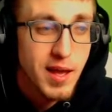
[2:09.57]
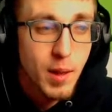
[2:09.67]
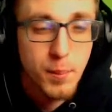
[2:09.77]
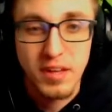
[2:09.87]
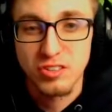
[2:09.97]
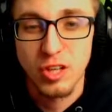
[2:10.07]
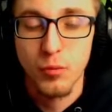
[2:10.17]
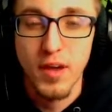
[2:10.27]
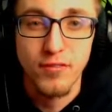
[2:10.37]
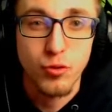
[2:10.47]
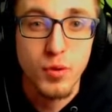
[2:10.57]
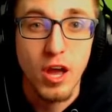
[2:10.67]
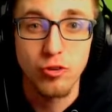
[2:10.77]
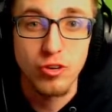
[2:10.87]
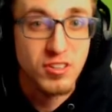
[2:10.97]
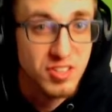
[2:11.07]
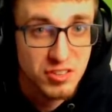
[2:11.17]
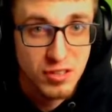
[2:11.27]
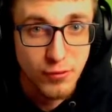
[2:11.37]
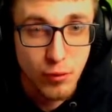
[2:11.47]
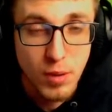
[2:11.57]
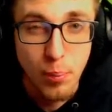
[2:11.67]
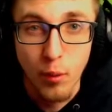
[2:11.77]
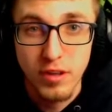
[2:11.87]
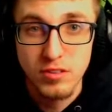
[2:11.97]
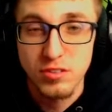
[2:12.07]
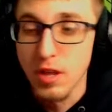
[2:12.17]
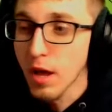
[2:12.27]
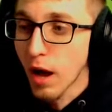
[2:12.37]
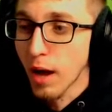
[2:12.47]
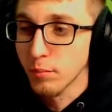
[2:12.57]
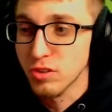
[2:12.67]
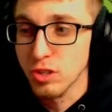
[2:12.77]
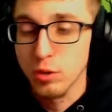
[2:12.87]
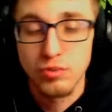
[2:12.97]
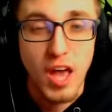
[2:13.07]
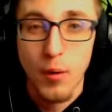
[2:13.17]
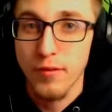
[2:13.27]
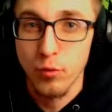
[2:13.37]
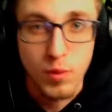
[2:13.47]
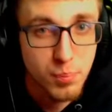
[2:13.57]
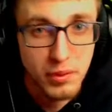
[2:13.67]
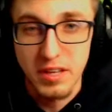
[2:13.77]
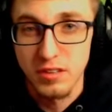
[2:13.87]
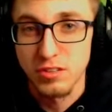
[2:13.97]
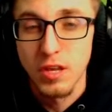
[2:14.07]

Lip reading: Basically, we have 360 free points to use however we please.